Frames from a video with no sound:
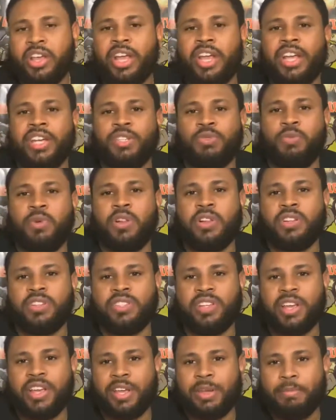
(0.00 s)
as well
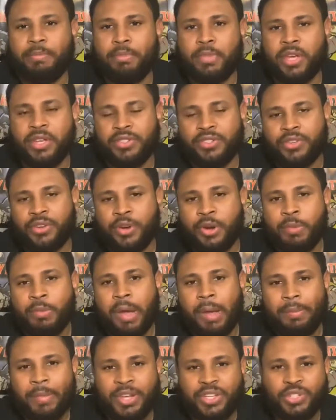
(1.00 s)
as a Mixer.
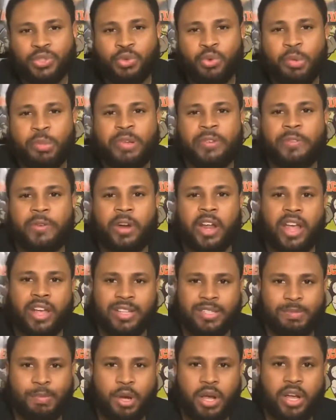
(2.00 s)
My Mixer will be for
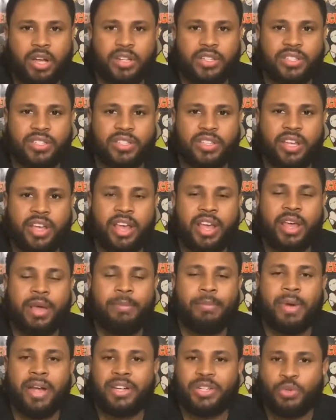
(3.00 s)
Xbox.
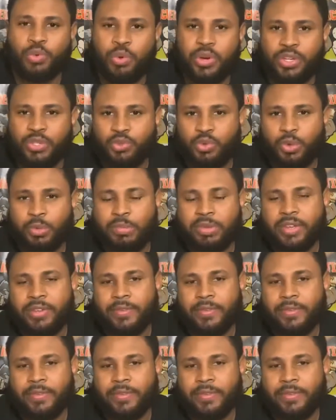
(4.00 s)
My Twitch will be